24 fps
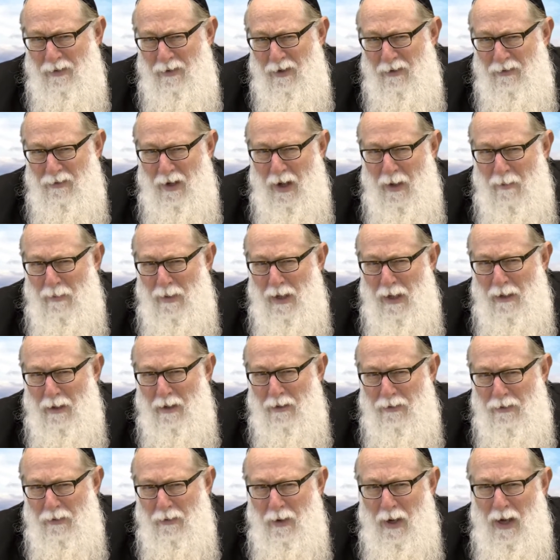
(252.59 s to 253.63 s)
does not mean
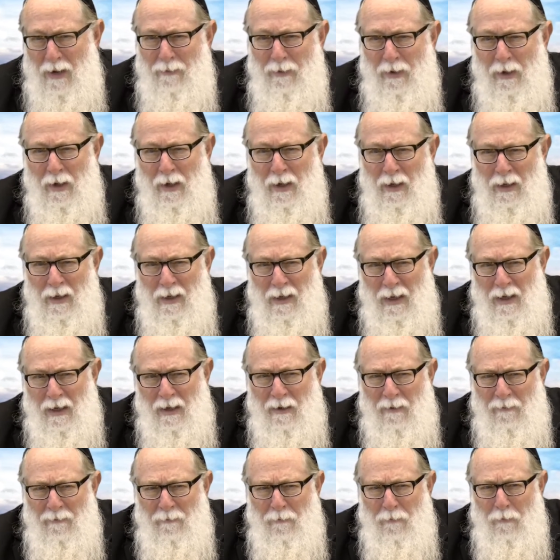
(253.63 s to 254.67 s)
that you have a
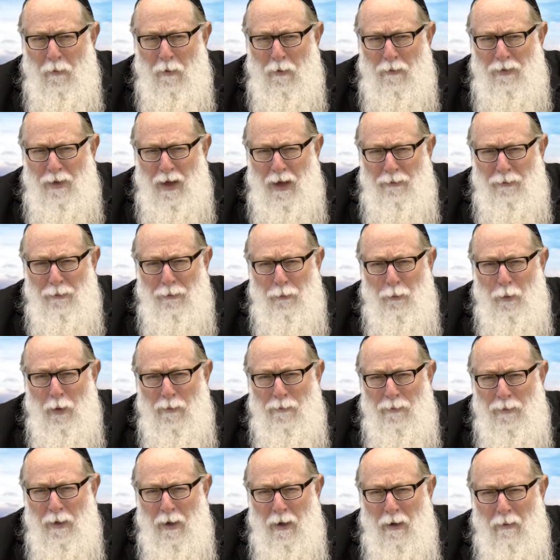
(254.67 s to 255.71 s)
4,000
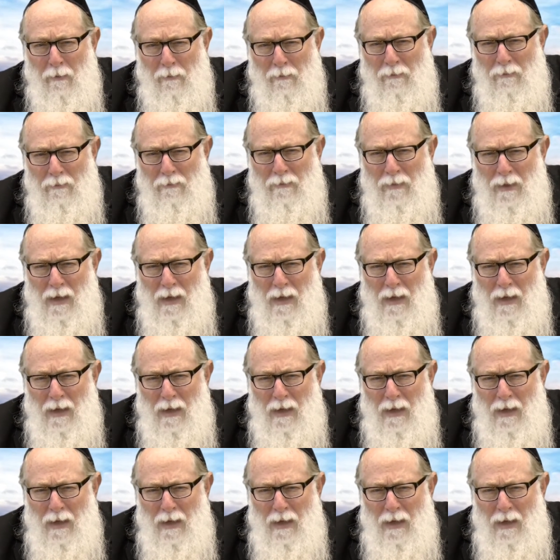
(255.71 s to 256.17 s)
square foot home.